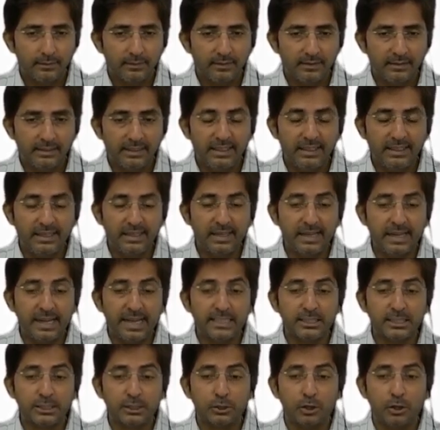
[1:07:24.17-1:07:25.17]

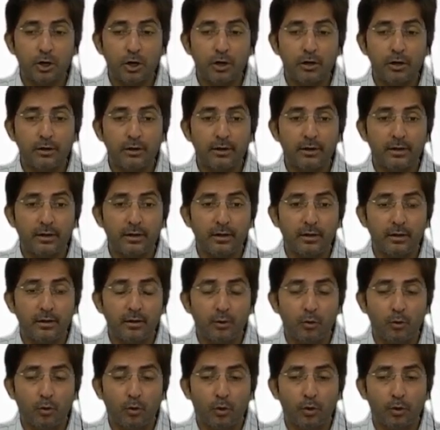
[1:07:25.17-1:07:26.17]
Interest on
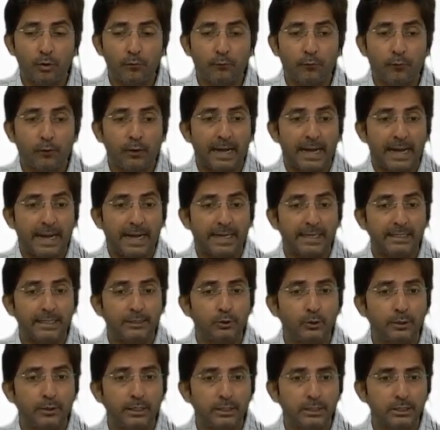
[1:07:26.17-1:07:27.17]
loan for higher
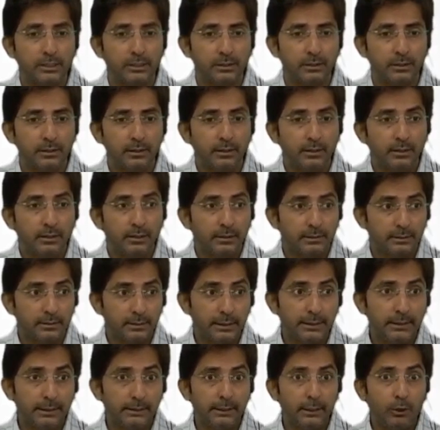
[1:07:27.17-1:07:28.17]
education.
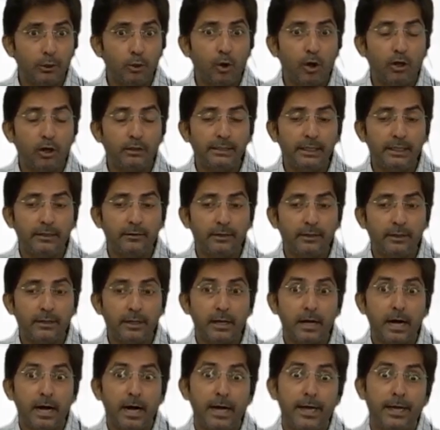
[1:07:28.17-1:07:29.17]
See, in the law they have
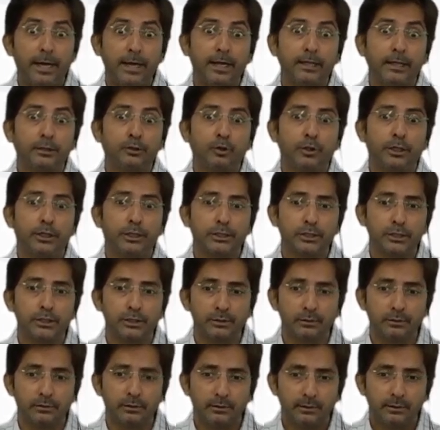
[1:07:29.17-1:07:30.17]
written higher
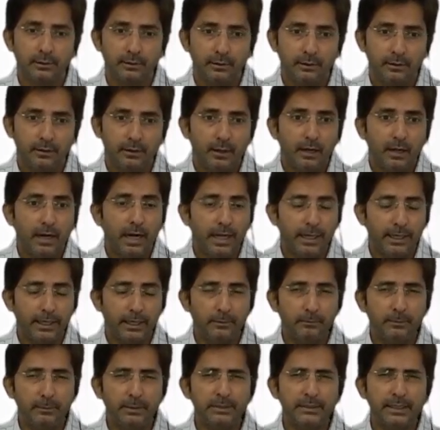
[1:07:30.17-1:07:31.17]
education.
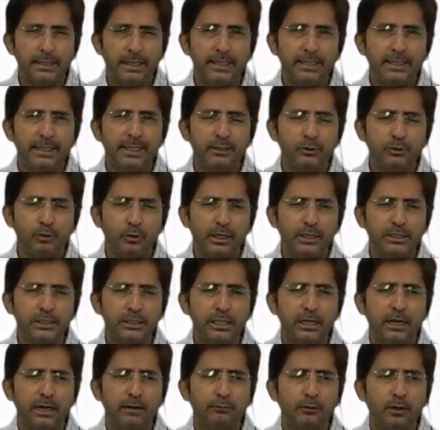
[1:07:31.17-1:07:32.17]
Higher means any
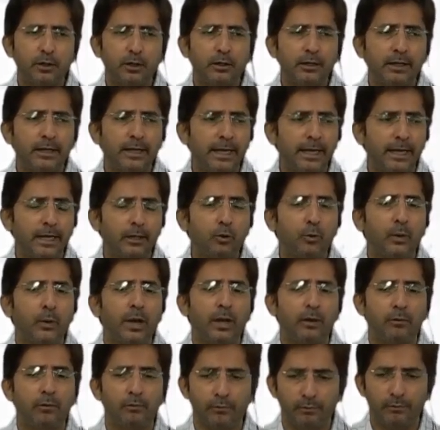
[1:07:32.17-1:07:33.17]
education after grade
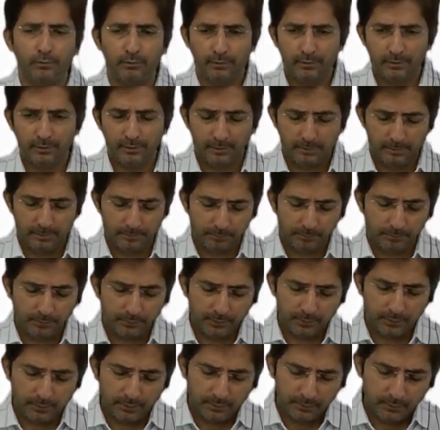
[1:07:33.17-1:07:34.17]
12.
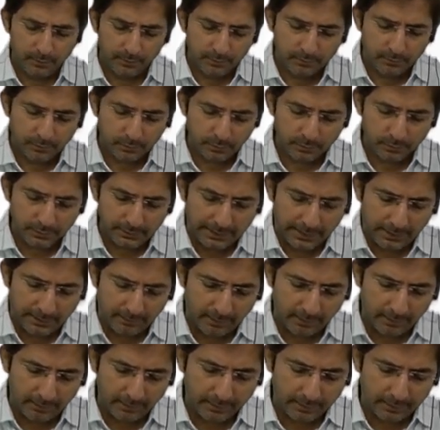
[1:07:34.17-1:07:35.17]
So see
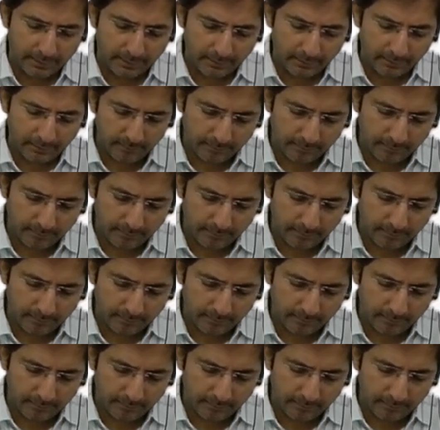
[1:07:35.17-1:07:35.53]
how I have written.